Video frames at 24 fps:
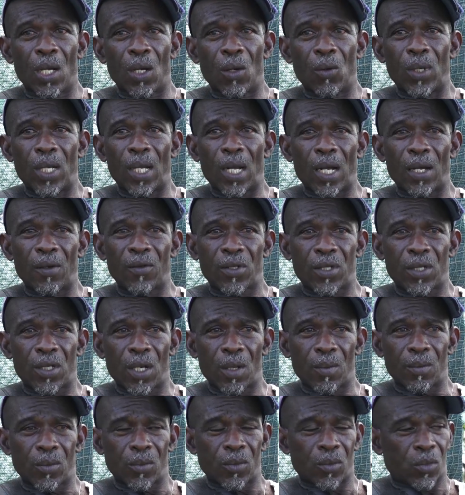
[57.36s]
we have
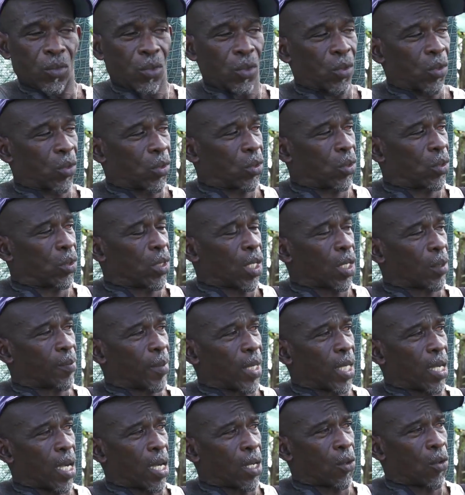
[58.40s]
some
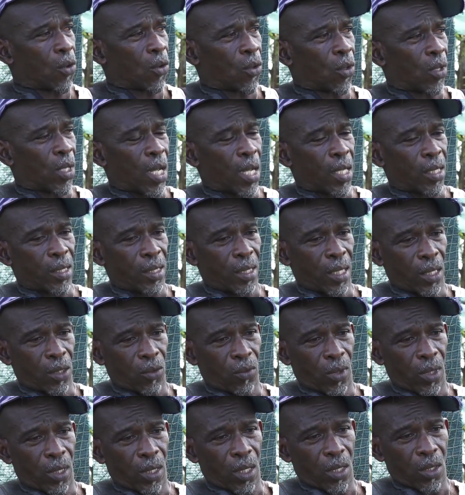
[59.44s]
nutmeg and cocoa lands that
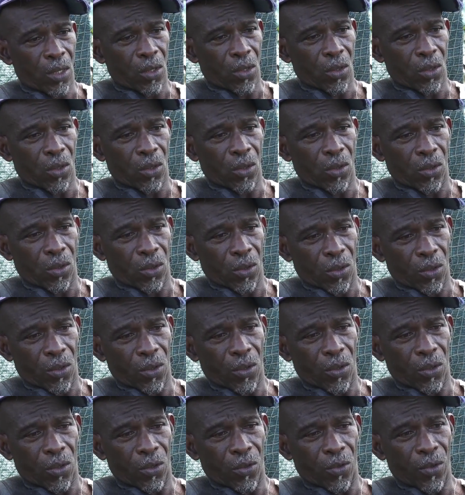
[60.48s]
we also
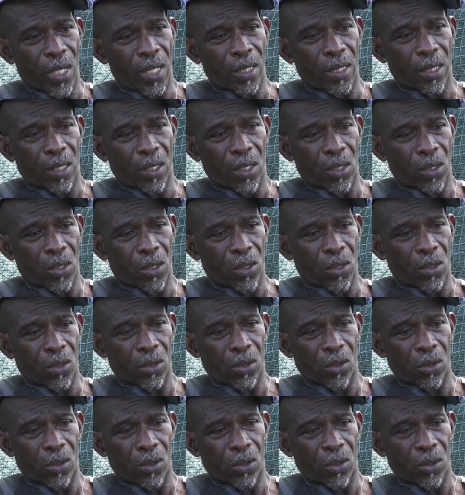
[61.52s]
rent also.